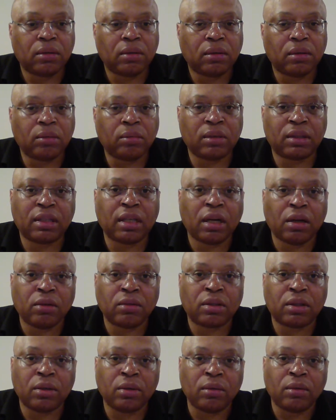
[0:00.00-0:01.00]
Or was that
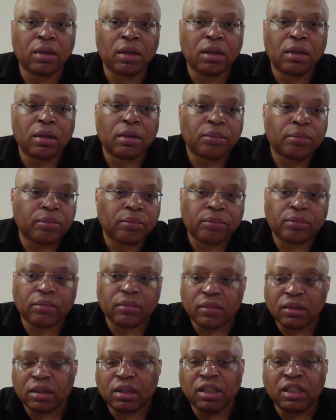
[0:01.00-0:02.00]
also
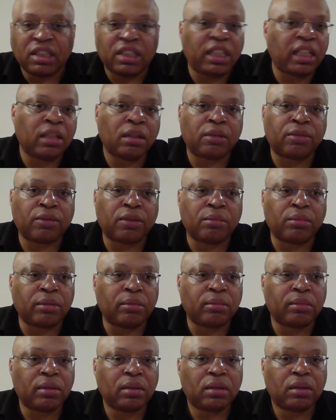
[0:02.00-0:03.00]
concealed from them?